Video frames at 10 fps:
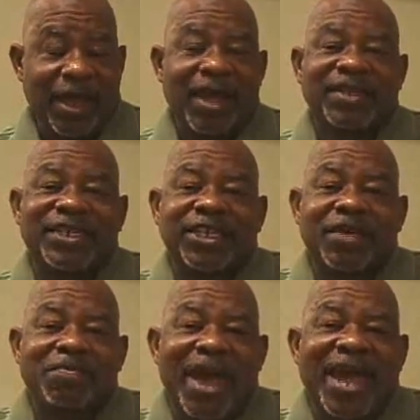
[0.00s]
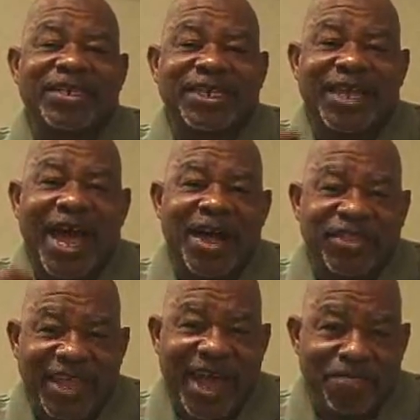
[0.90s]
Just imagine how
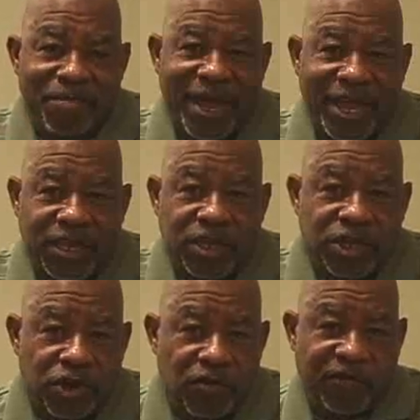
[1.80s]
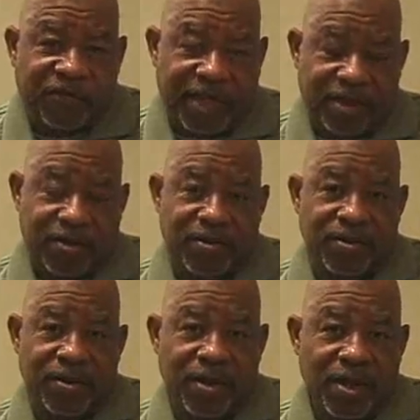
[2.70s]
that made you feel,
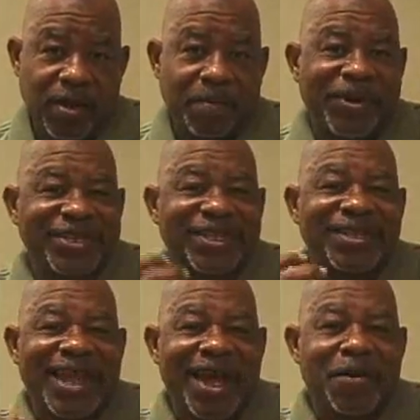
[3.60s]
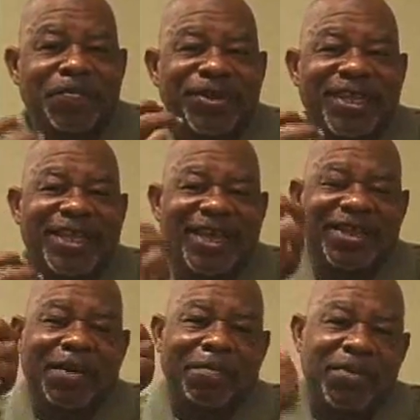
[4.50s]
but now put it in
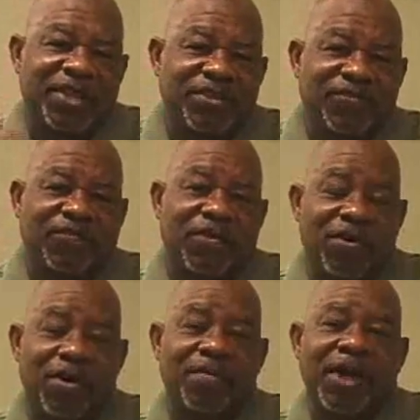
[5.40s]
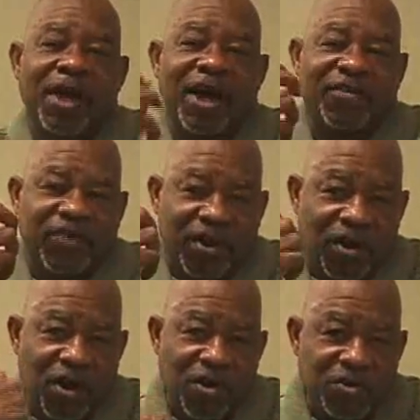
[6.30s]
a mother's form of
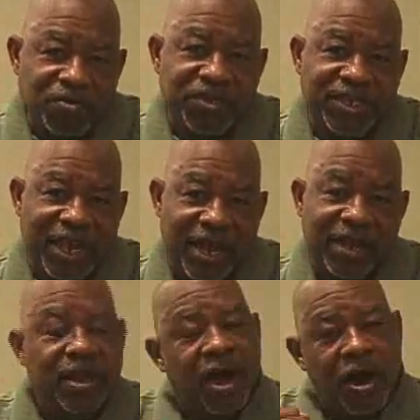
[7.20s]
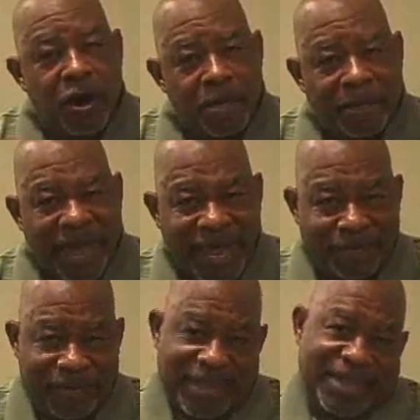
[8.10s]
her own son, her
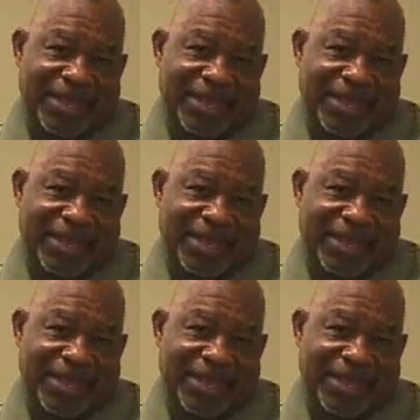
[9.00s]
baby.